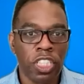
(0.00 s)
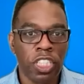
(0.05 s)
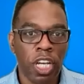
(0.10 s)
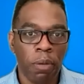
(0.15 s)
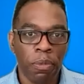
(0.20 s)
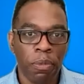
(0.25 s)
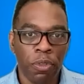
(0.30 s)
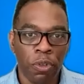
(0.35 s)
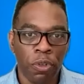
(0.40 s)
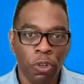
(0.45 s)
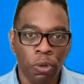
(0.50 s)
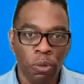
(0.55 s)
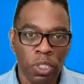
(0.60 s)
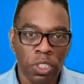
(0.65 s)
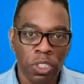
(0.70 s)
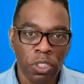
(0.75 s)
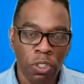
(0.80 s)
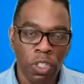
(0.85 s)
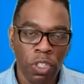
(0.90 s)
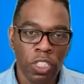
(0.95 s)
come through
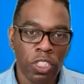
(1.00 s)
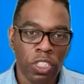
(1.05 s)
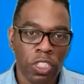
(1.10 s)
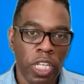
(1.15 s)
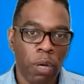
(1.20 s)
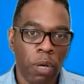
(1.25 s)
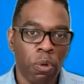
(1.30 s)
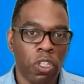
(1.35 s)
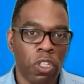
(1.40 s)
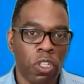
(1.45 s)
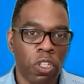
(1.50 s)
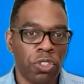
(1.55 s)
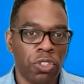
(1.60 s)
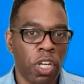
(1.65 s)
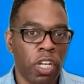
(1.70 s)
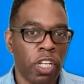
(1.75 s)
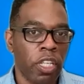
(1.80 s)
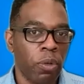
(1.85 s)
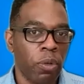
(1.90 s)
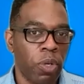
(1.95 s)
with students that were
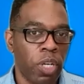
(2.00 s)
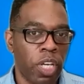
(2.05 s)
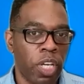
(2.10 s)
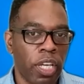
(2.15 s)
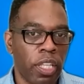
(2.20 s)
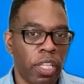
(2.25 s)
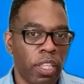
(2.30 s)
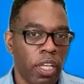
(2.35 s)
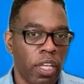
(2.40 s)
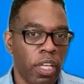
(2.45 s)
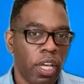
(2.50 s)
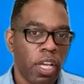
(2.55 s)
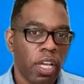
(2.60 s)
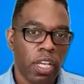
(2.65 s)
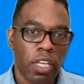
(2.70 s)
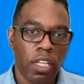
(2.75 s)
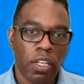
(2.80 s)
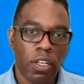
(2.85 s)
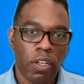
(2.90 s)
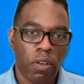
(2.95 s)
struggling with
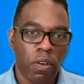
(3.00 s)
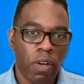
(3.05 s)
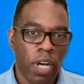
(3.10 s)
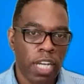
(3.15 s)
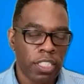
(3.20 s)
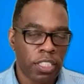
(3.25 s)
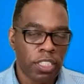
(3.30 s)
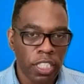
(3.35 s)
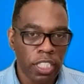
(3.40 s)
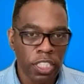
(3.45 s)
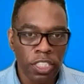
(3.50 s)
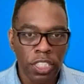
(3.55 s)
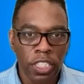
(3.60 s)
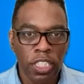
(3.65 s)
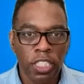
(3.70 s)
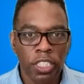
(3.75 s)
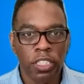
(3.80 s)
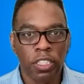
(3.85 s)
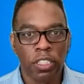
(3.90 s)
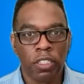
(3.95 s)

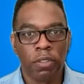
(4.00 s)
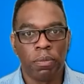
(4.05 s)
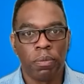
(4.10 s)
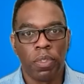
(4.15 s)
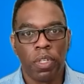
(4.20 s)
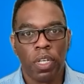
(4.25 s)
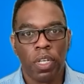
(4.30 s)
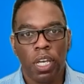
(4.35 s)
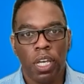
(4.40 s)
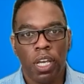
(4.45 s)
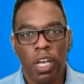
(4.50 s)
isolationism,